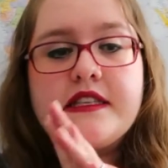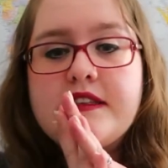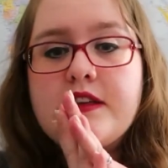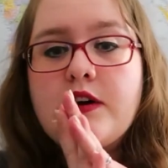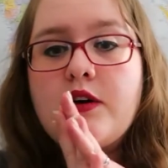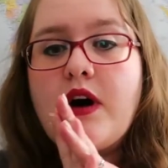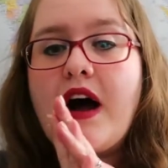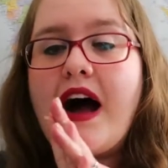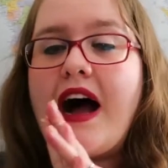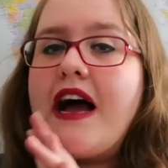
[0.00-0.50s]

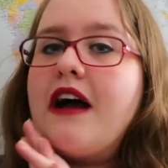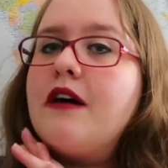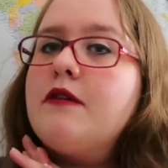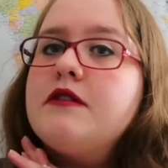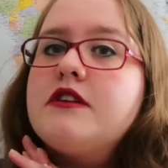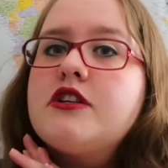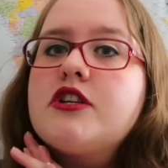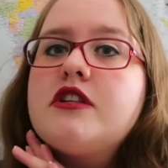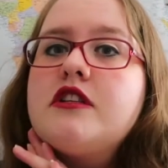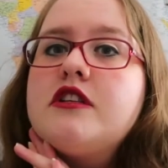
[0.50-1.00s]
So I
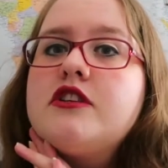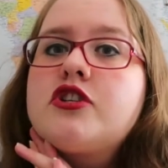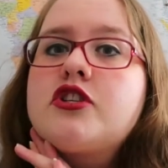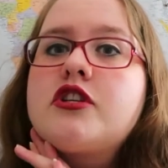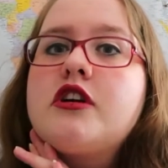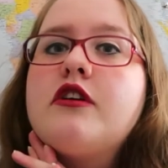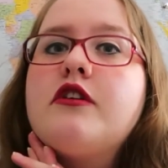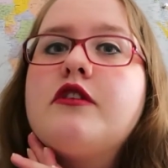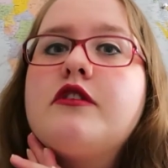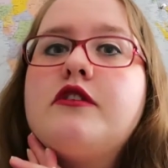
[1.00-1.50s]
will
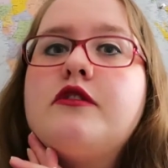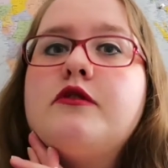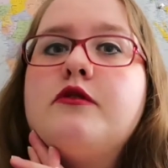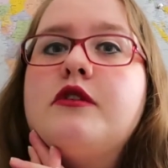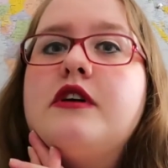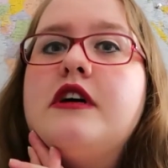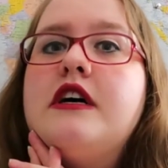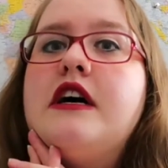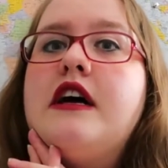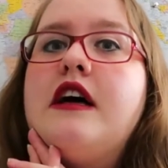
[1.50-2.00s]
show
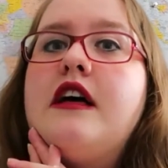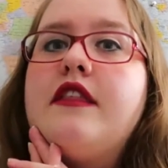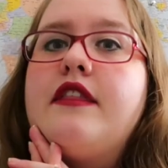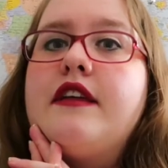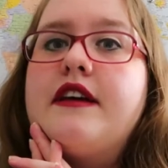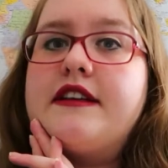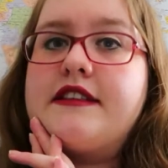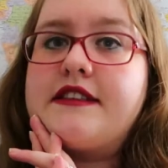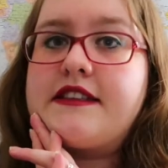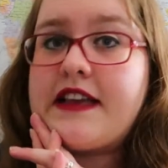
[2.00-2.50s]
you
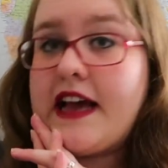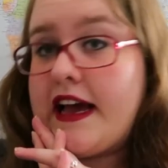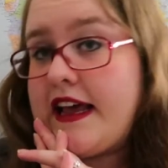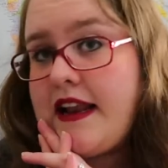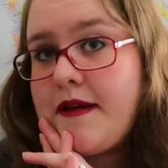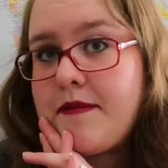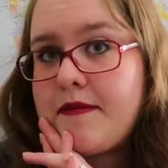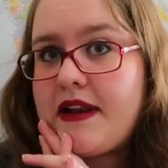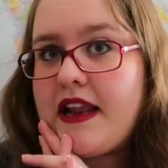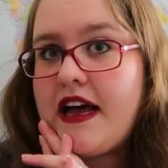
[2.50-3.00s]
the
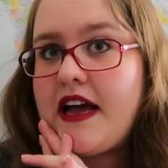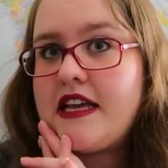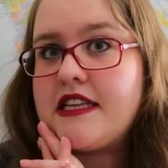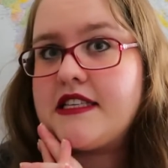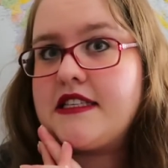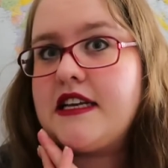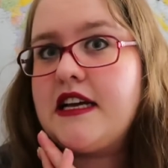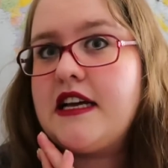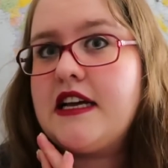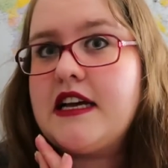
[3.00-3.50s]
Skyline
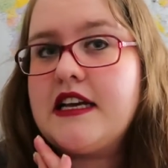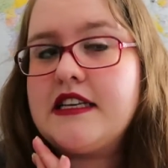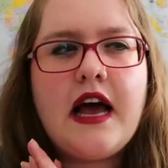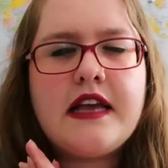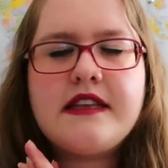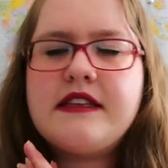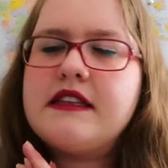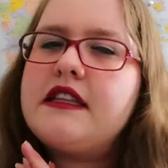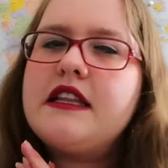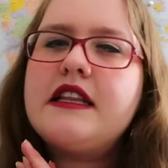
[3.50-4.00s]
Plaza
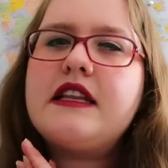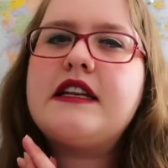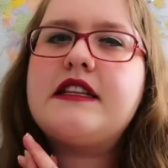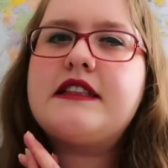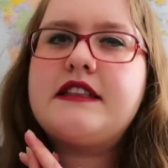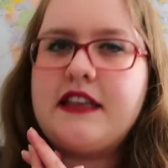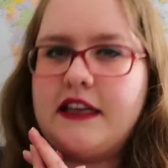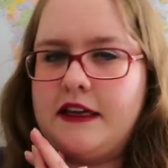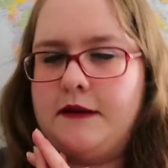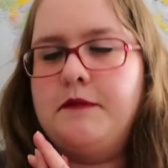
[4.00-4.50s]
as a
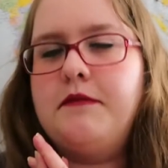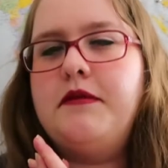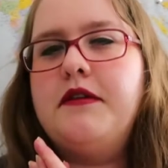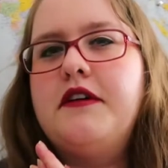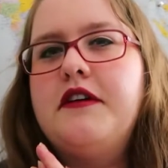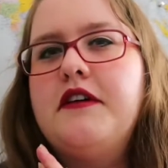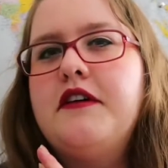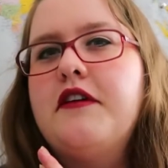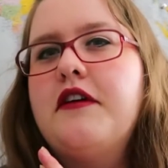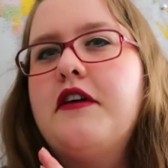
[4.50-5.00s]
little tip
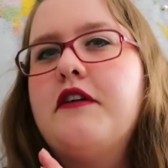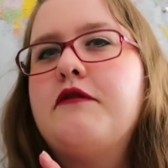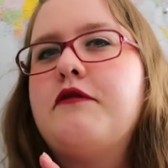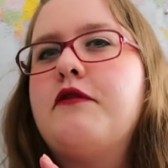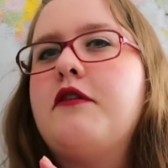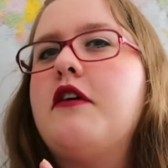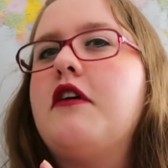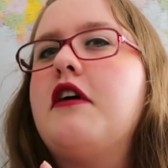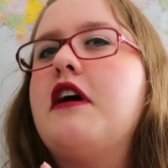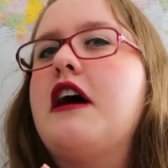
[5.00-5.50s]

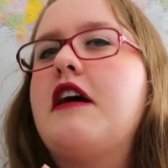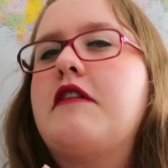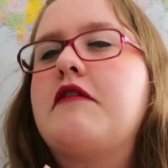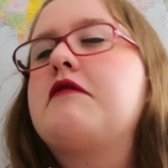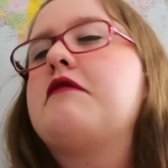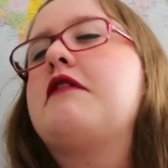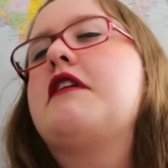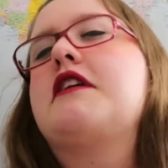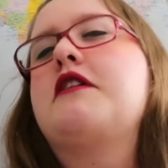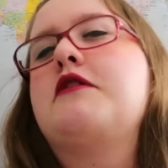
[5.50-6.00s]
for
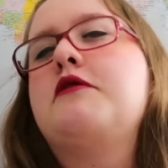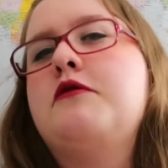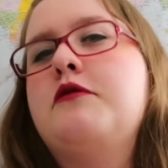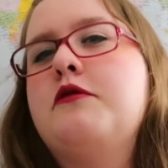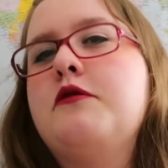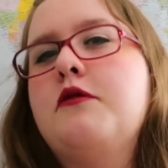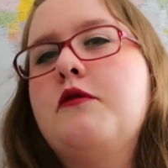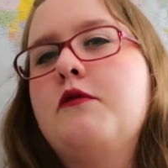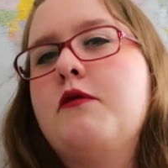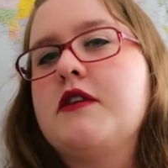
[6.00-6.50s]
everyone
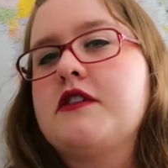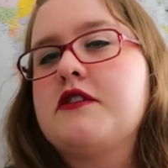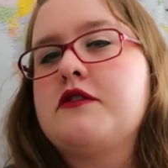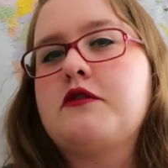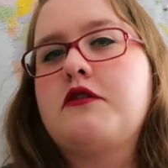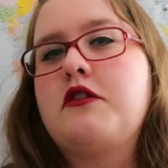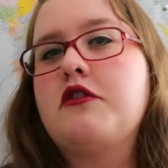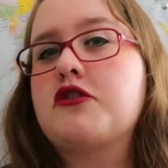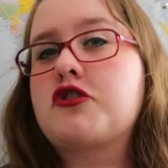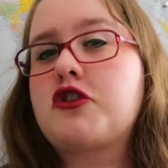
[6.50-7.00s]
who wants
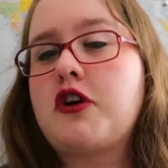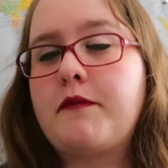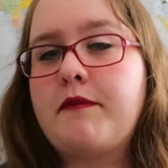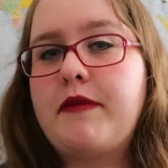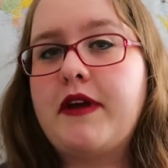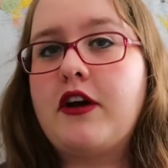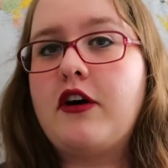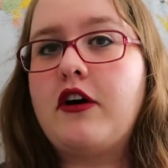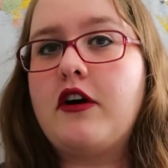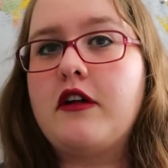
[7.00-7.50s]
to go
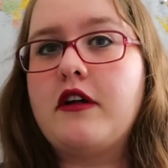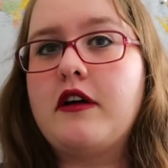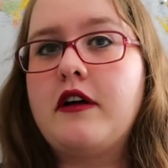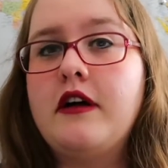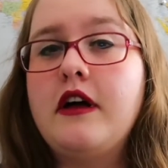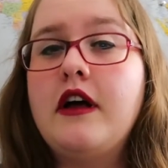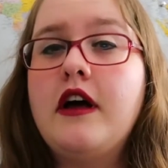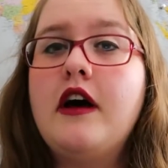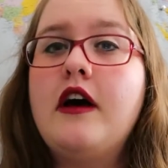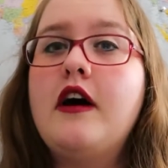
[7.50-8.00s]
shopping
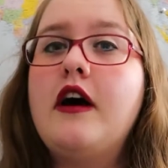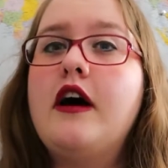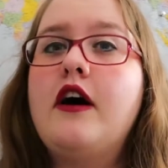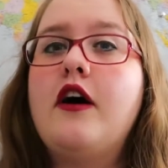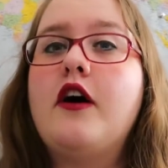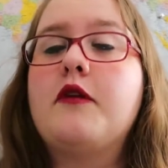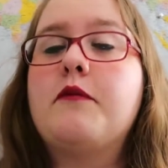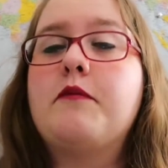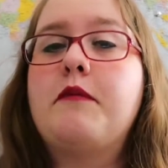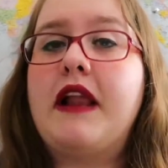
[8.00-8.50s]
on,
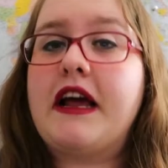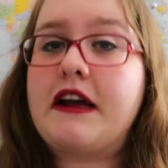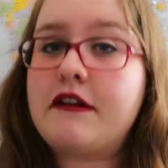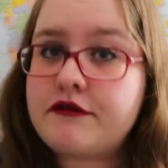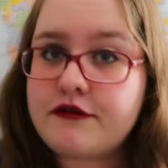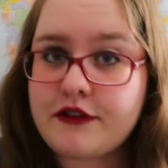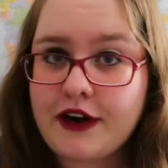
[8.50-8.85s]
on Black